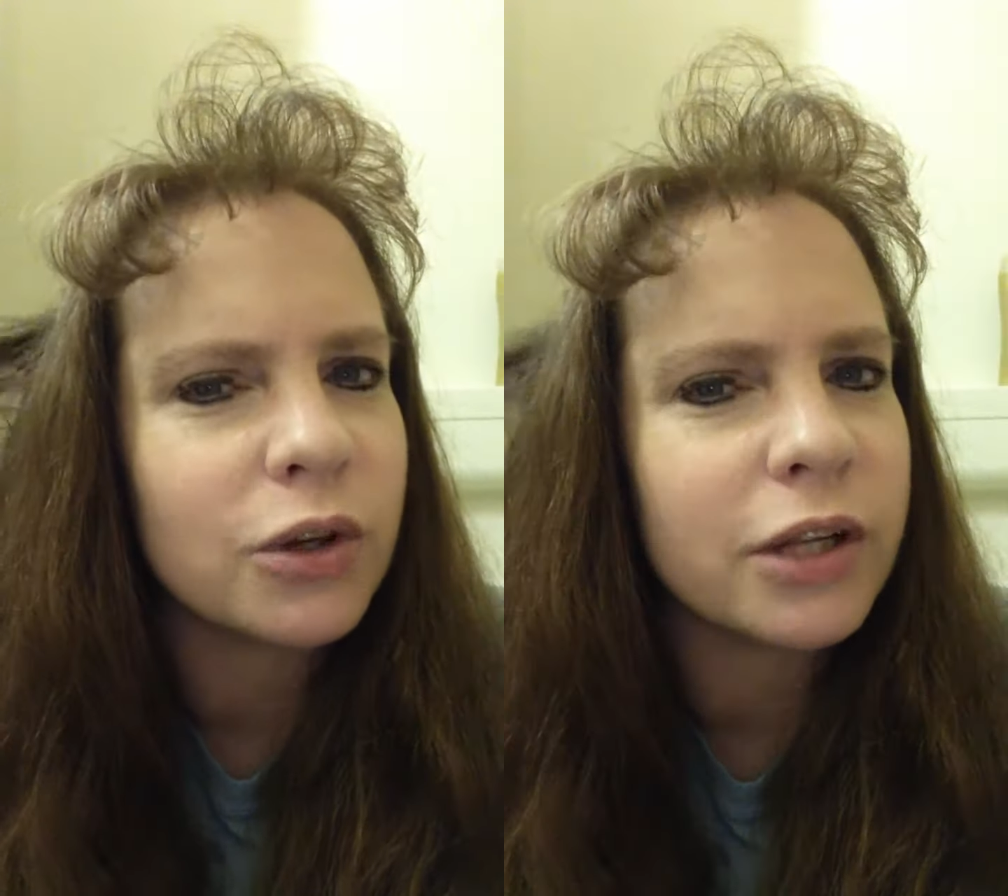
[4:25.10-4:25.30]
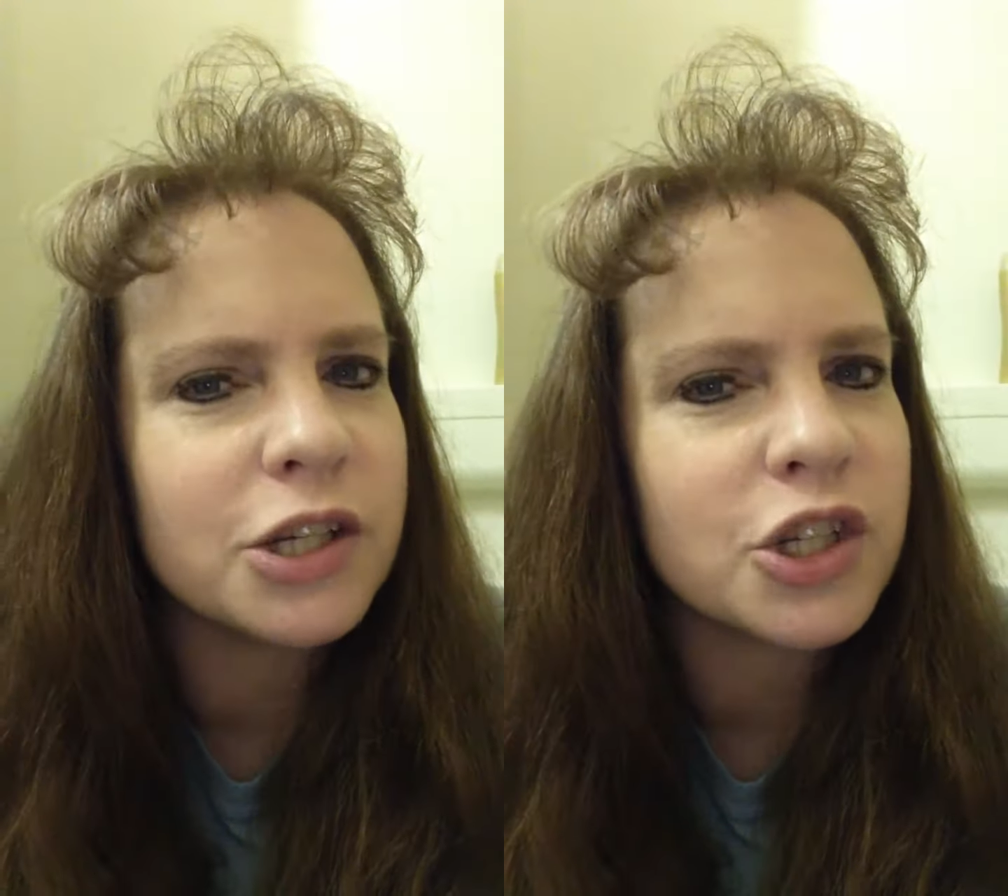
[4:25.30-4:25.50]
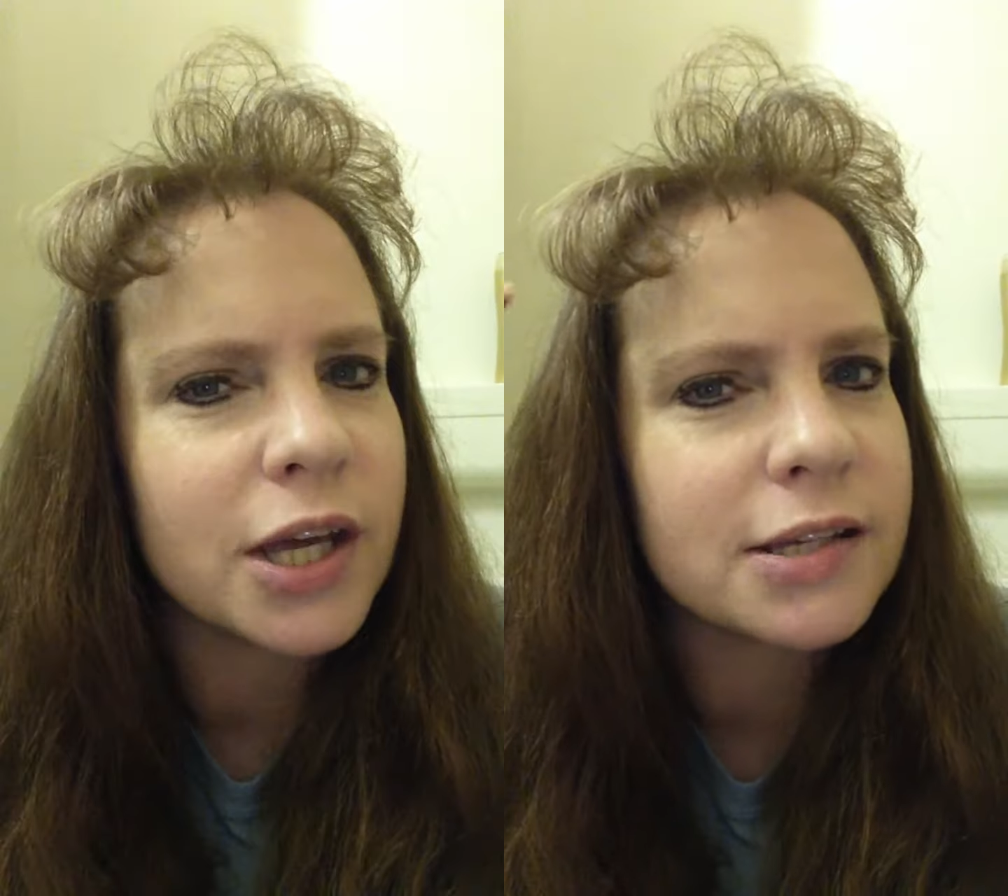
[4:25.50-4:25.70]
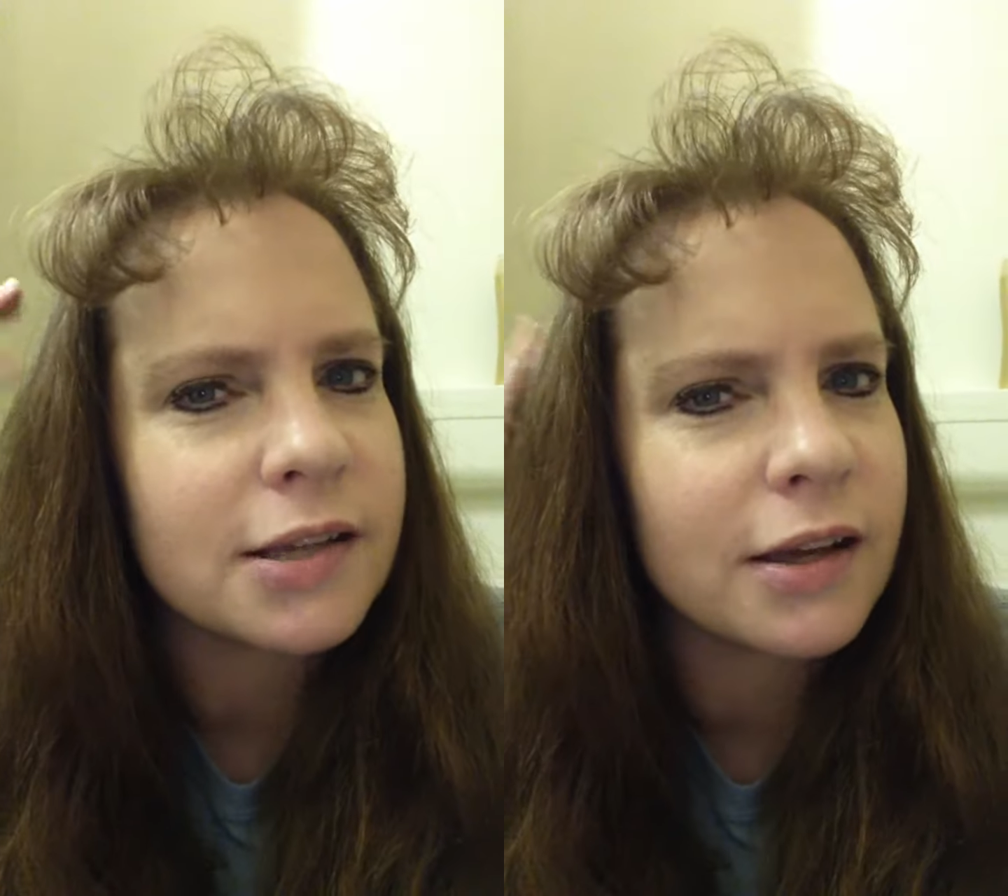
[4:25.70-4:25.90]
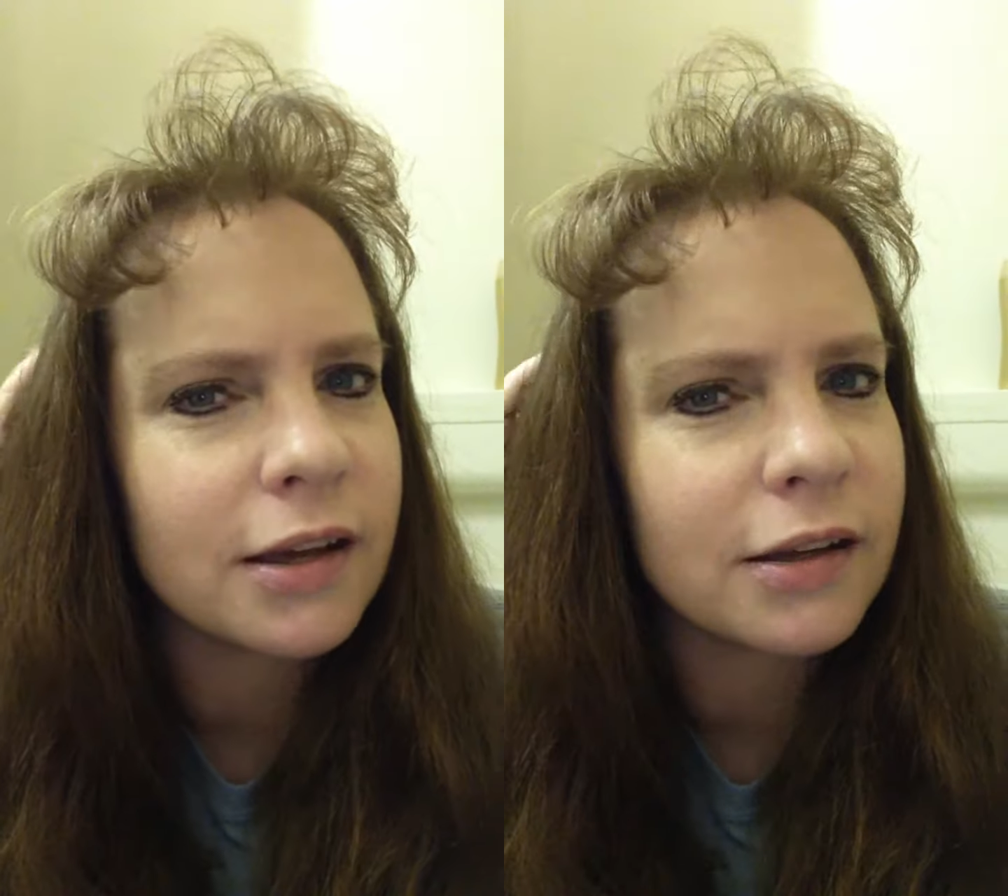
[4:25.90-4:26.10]
cliche
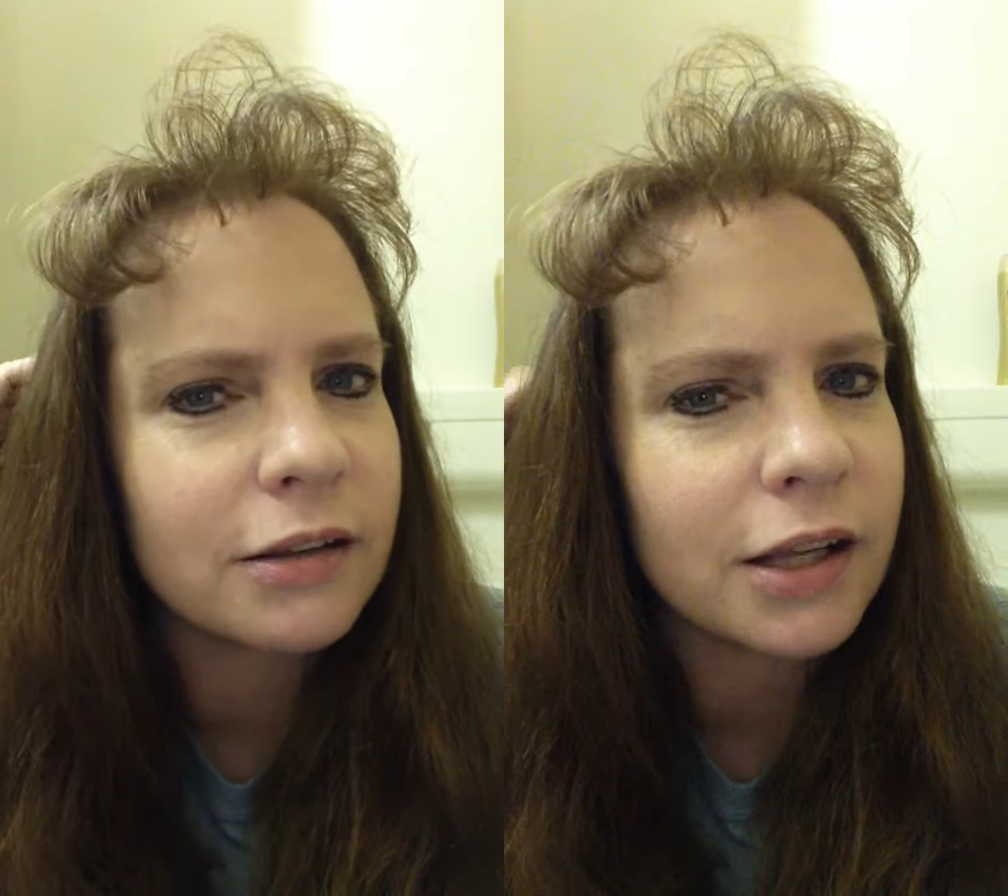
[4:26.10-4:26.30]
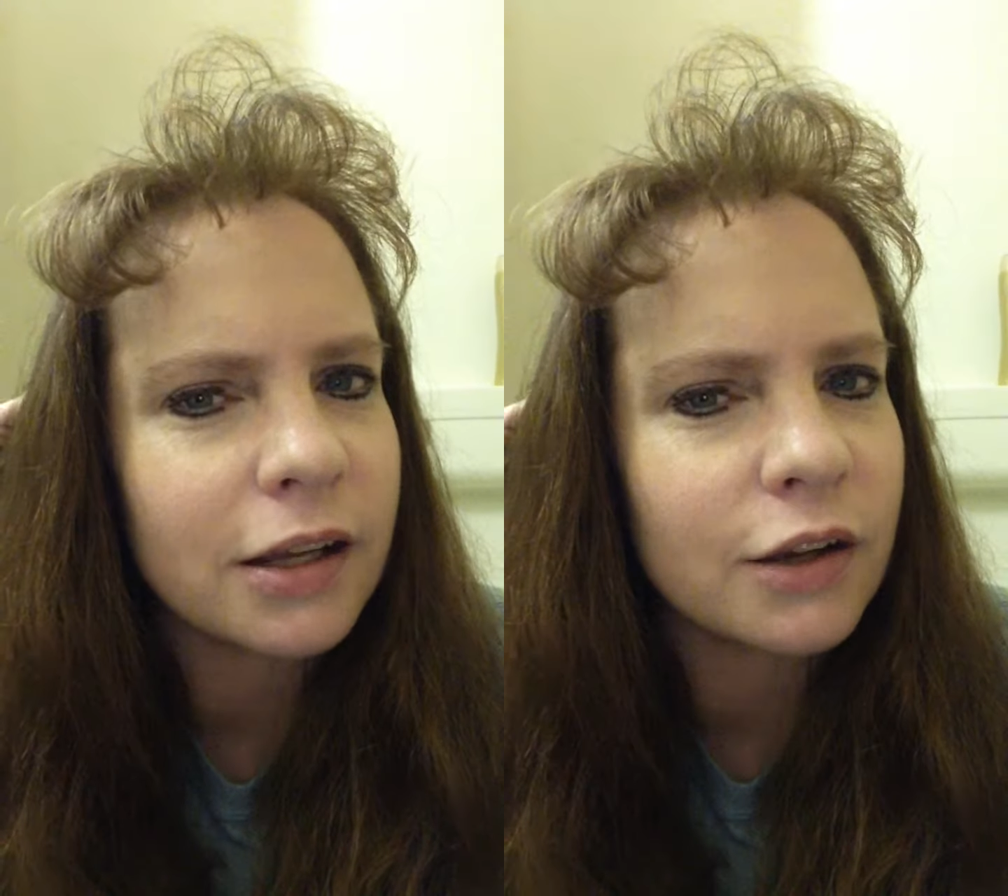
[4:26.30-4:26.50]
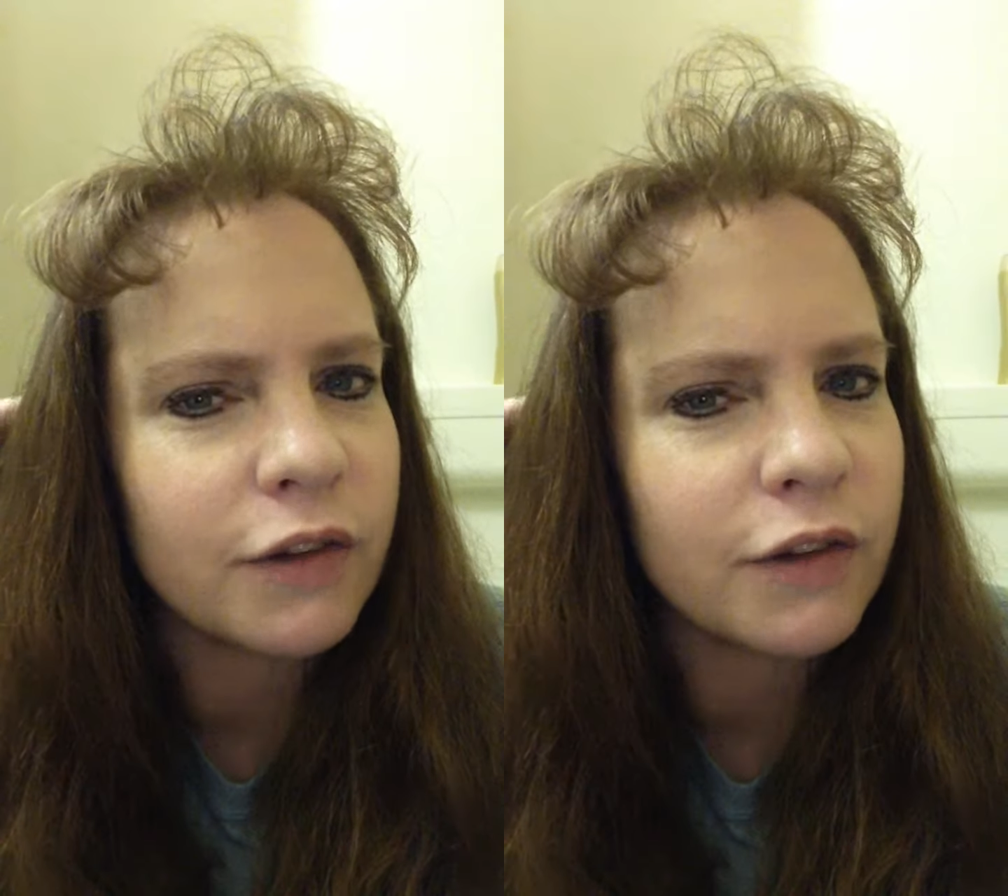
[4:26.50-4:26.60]
saying that